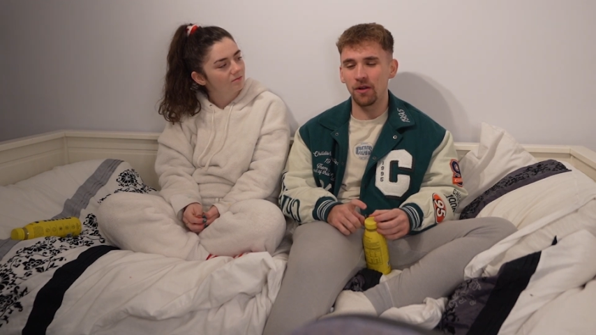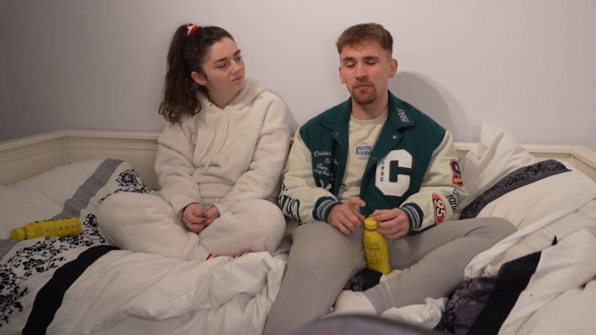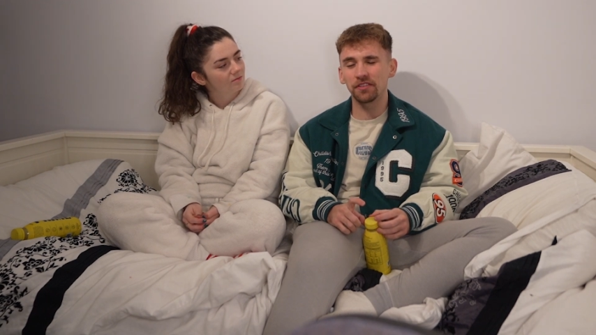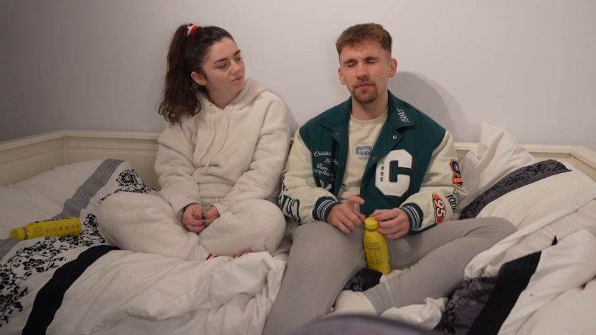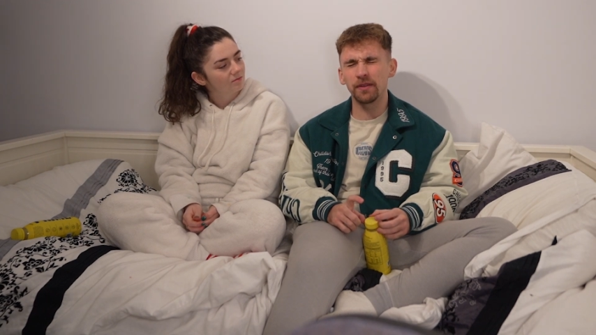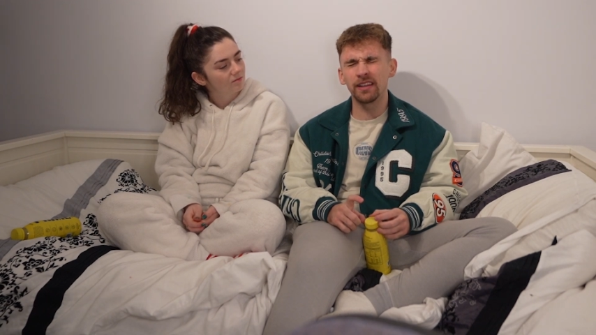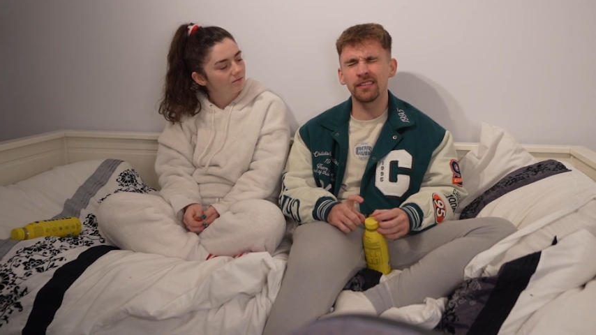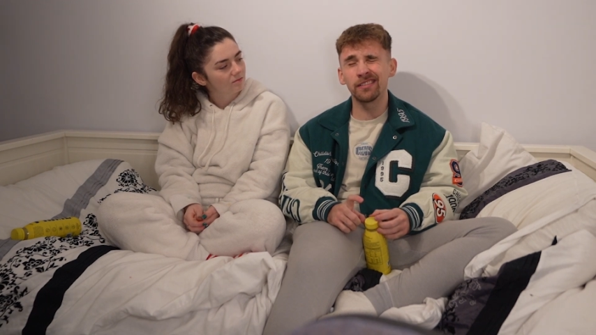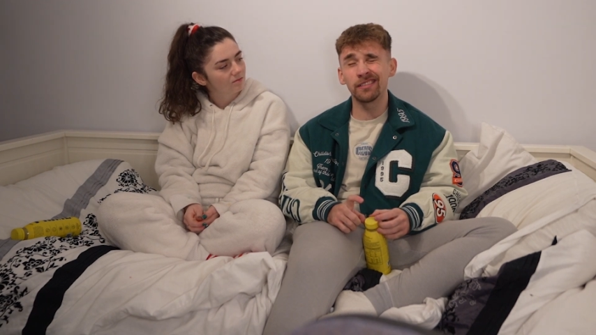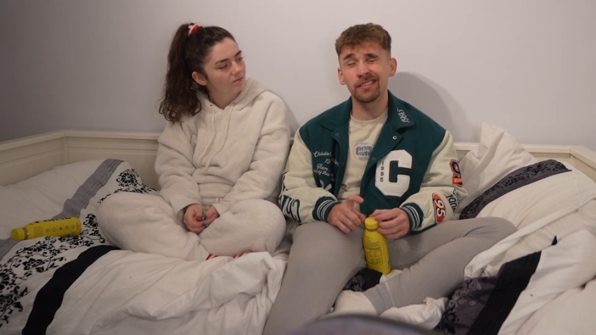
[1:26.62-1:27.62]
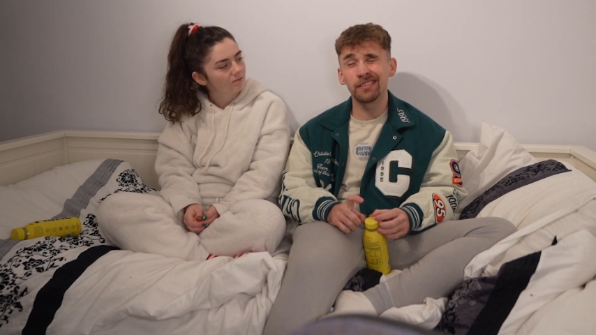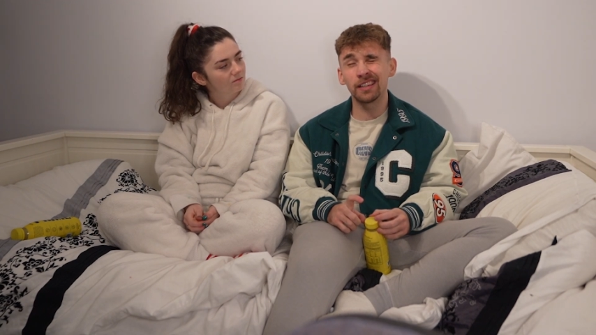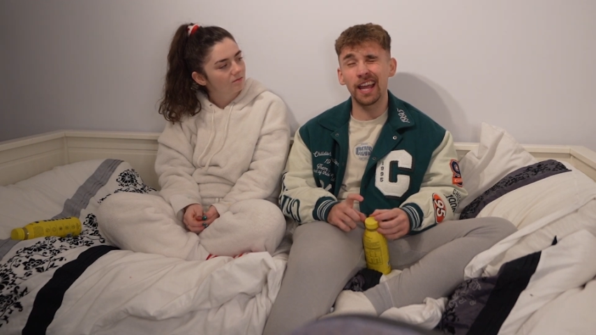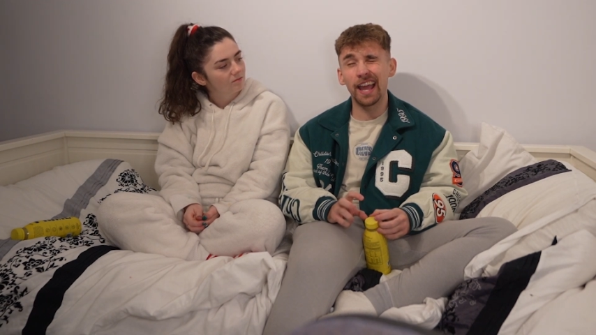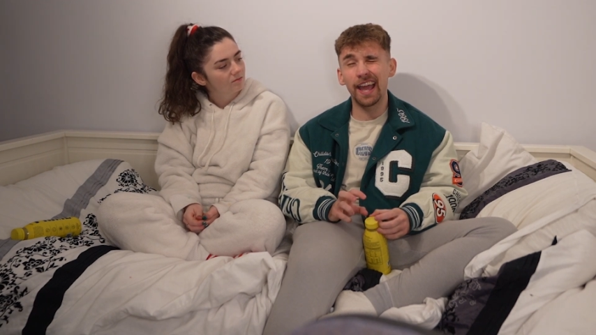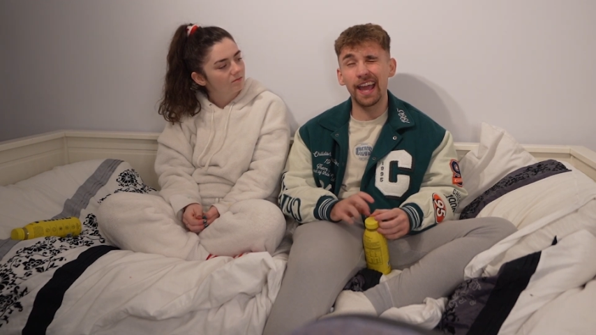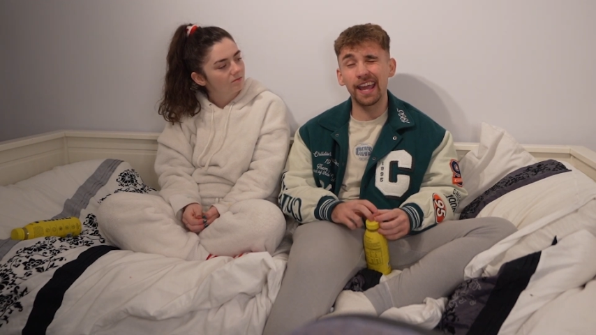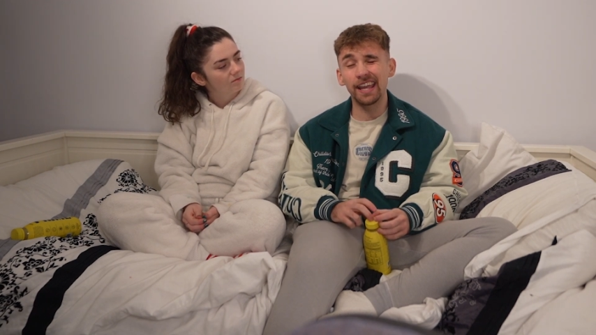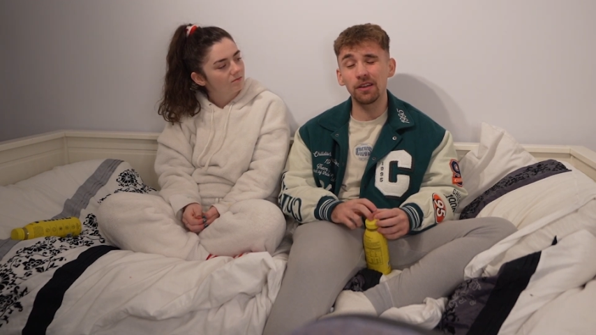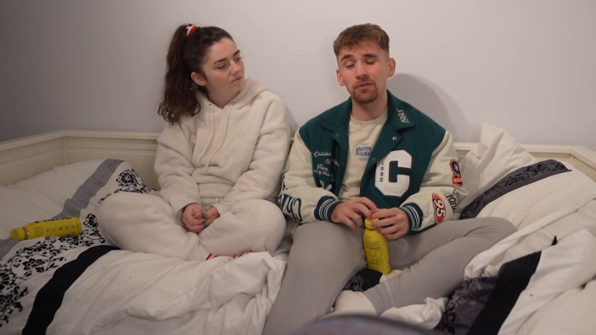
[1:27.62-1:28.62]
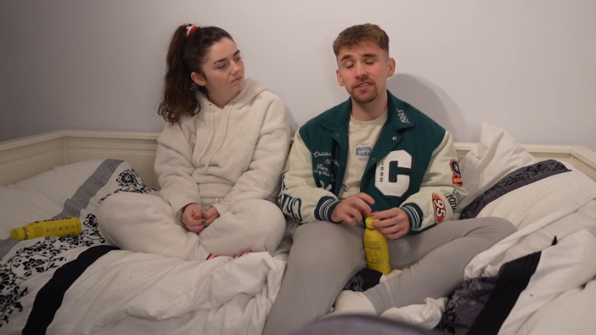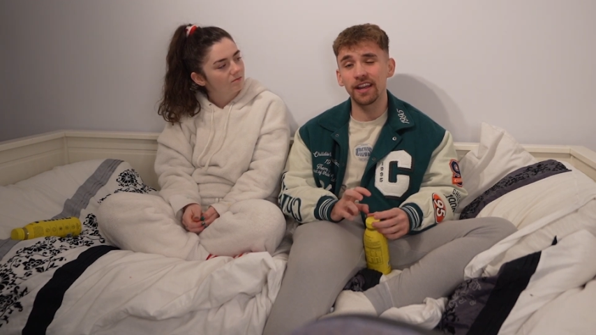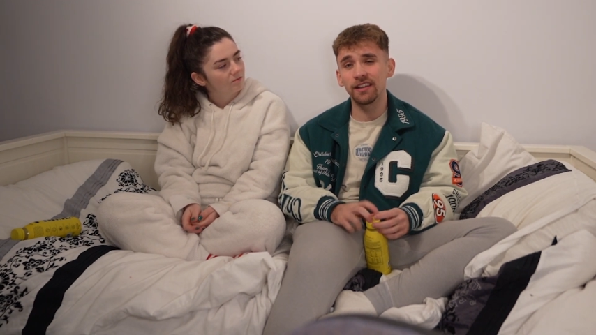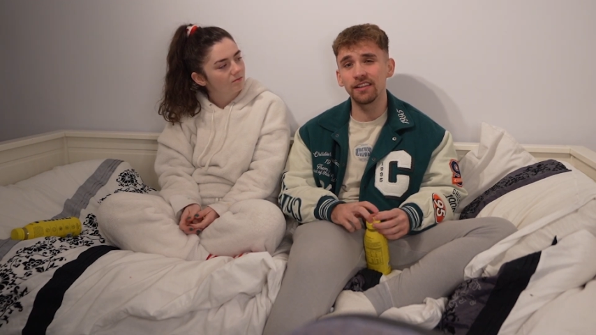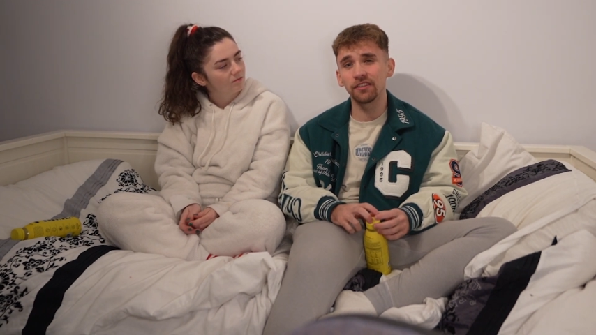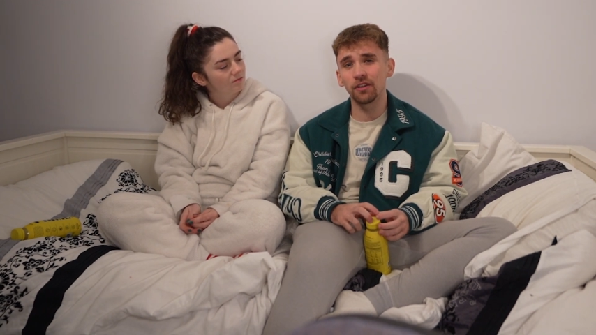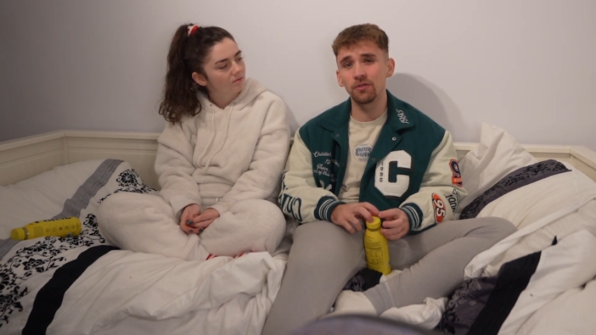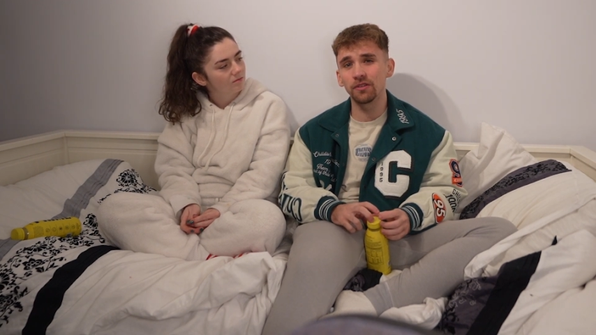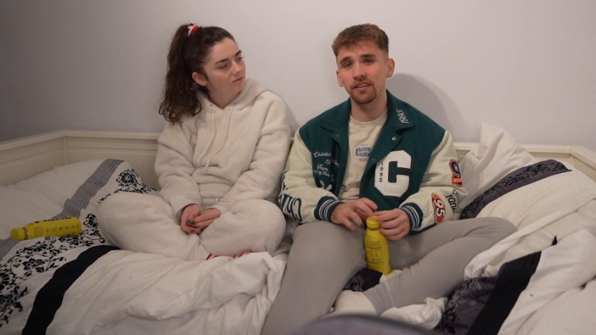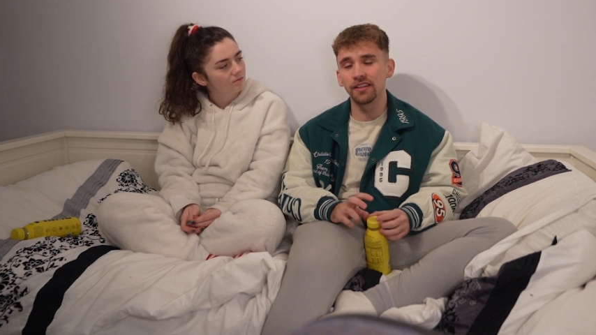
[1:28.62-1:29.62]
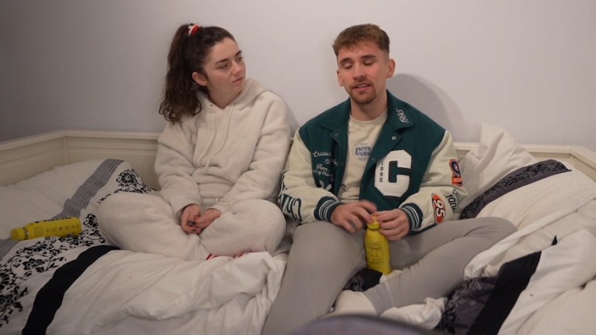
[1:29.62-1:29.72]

Speaker 1: I must have been eight or 10 years old.